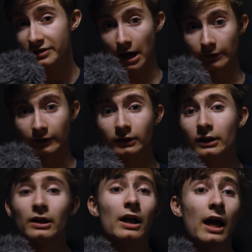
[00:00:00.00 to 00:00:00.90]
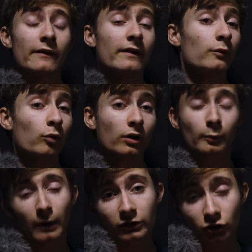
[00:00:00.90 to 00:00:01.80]
silent, and they work
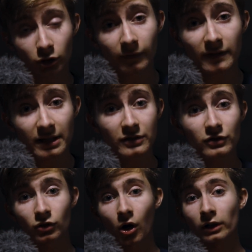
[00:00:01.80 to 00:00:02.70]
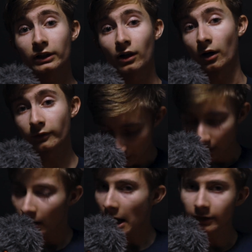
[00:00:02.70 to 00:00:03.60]
by turning the sensor on and off.
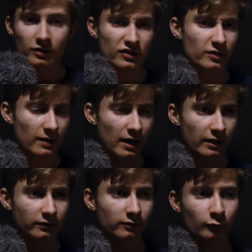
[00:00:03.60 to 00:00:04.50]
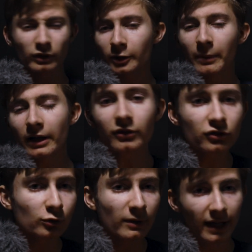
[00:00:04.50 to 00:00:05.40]
And when compared
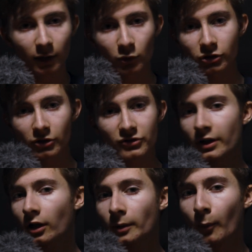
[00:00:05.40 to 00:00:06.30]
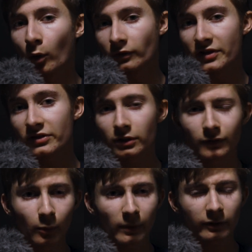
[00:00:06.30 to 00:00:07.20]
to mechanical shutters, they are a more recent
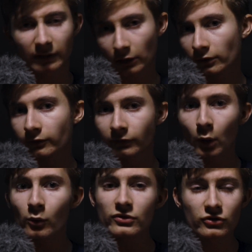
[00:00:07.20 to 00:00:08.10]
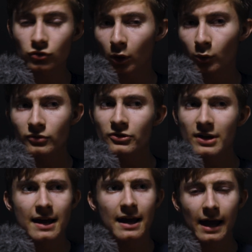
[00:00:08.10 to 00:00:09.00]
development found in phones, drones,
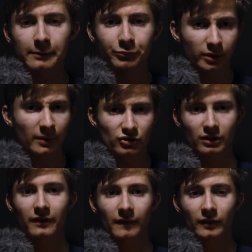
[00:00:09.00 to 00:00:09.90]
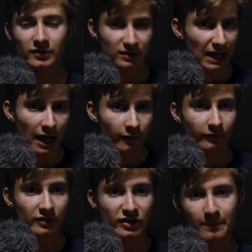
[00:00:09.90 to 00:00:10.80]
and pretty much anything that doesn't have
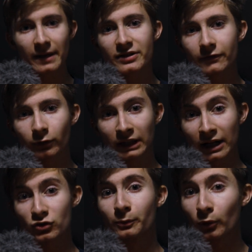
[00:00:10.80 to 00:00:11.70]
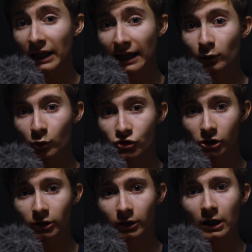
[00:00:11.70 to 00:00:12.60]
the space for an actual mechanical
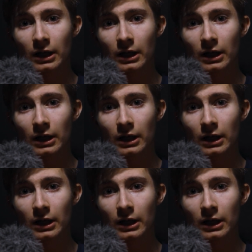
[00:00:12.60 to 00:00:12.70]
shutter.